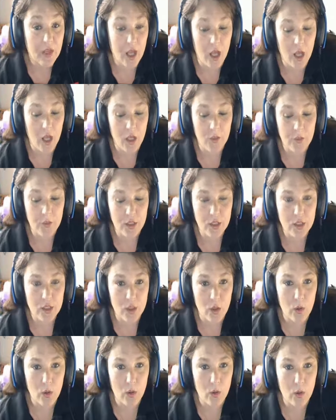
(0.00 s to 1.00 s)
Um,
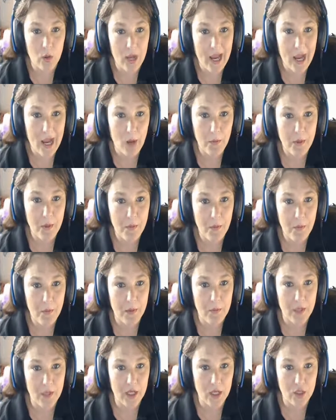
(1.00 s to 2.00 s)
so how people
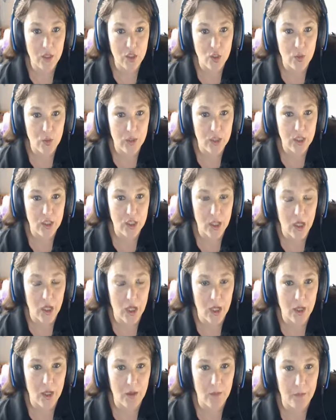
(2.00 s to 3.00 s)
make money on Twitch,
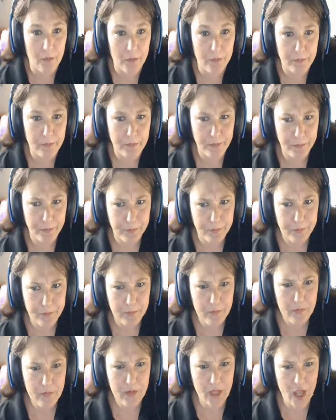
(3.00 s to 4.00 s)
um,
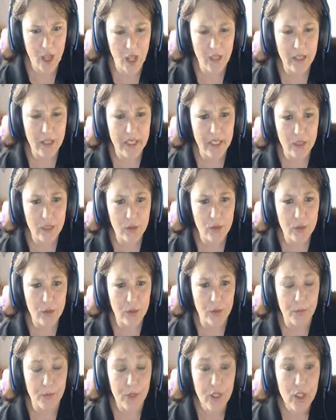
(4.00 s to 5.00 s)
unlike
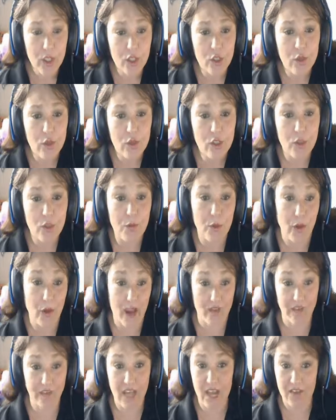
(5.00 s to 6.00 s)
YouTube. YouTube, you
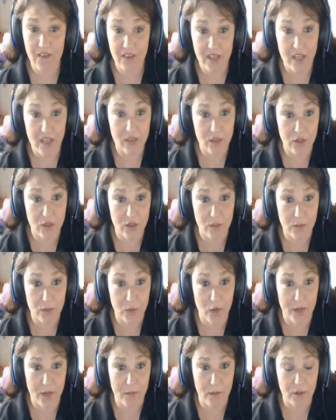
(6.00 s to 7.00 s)
have to have a thousand
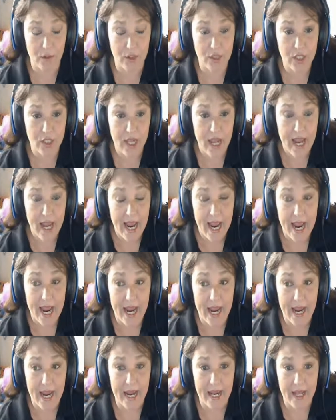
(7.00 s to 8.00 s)
subscribers,
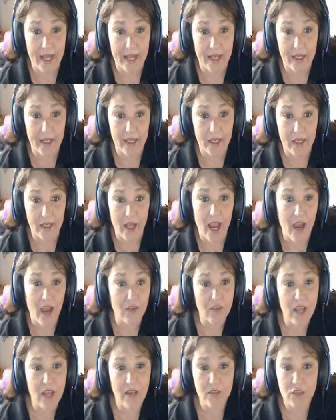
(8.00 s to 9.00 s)
and you
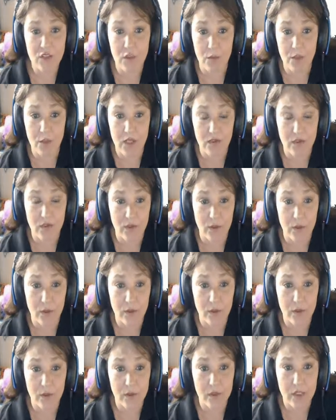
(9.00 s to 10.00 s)
have to have so many
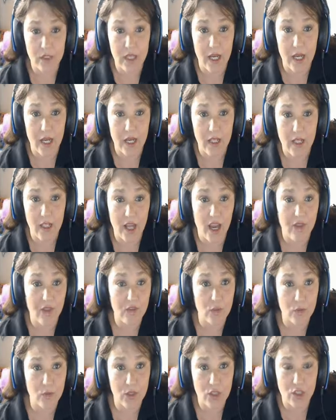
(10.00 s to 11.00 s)
views, and you have
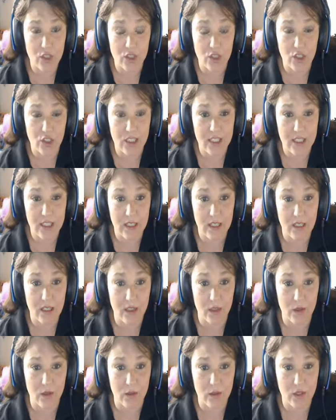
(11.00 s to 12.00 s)
to reach a certain,
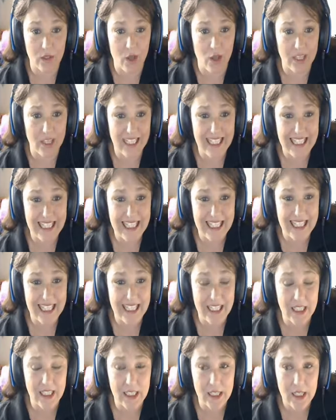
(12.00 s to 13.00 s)
you know, all these
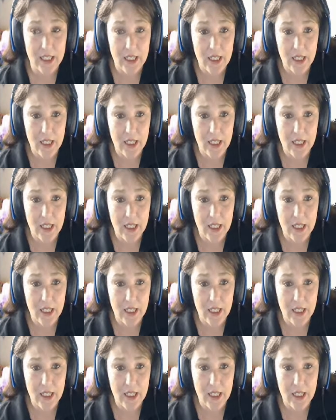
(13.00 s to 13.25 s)
things.